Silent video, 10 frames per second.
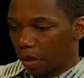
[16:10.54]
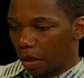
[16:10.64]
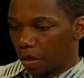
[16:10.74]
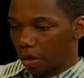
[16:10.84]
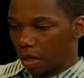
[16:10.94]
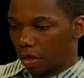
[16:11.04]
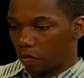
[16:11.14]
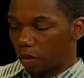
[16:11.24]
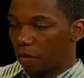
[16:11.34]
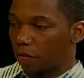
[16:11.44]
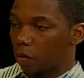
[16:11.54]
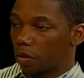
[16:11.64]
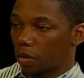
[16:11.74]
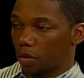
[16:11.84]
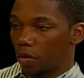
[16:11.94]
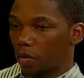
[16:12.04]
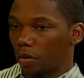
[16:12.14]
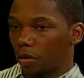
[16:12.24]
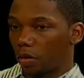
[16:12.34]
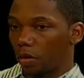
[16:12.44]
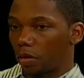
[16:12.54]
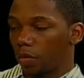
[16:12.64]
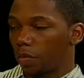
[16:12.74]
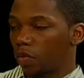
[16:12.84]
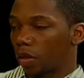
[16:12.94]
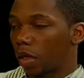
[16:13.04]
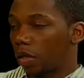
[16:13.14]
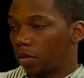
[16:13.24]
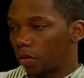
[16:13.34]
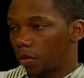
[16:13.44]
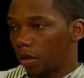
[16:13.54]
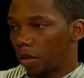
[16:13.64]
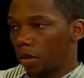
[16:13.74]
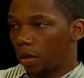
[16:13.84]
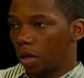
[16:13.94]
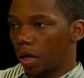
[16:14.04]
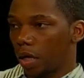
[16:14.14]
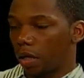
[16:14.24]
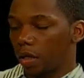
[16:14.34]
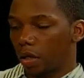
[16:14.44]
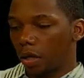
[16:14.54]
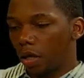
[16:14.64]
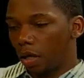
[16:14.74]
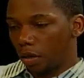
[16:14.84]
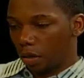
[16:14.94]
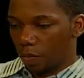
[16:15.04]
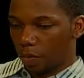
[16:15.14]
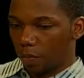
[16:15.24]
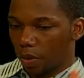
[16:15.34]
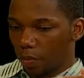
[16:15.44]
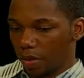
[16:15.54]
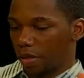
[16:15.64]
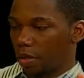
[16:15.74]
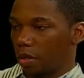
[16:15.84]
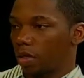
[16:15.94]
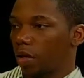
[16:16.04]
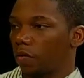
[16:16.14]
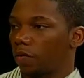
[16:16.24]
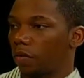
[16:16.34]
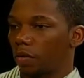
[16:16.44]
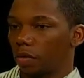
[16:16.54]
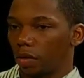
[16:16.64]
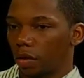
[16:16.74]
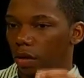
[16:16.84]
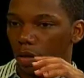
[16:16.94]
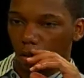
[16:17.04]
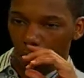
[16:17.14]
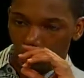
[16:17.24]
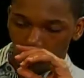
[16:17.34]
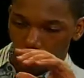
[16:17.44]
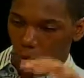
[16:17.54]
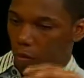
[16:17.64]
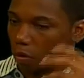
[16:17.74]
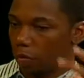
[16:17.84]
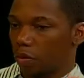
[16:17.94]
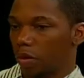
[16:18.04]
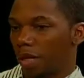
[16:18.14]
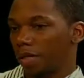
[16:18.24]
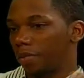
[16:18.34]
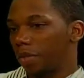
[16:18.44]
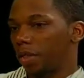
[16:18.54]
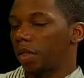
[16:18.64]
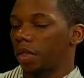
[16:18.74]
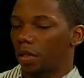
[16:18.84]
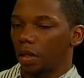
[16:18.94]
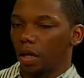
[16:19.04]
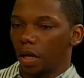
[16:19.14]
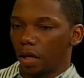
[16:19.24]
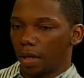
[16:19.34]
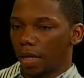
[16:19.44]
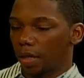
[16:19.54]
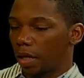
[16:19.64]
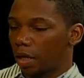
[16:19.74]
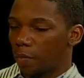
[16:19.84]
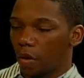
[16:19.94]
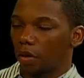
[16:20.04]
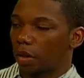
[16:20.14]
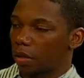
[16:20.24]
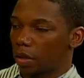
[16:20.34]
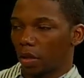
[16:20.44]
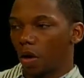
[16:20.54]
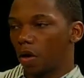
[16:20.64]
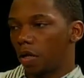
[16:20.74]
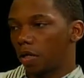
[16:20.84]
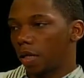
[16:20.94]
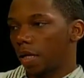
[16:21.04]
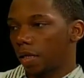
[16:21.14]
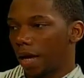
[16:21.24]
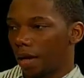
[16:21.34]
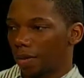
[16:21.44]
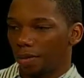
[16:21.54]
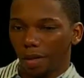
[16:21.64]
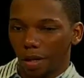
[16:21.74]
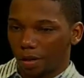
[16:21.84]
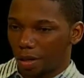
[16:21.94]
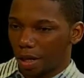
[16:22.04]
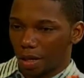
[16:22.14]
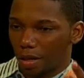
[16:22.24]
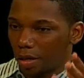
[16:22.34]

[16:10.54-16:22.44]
it's, it's really focused on the, the music industry mm -hmm. and the, the business itself, the, the, the corporate world of music as a machine. That's how they market these artists. That's how they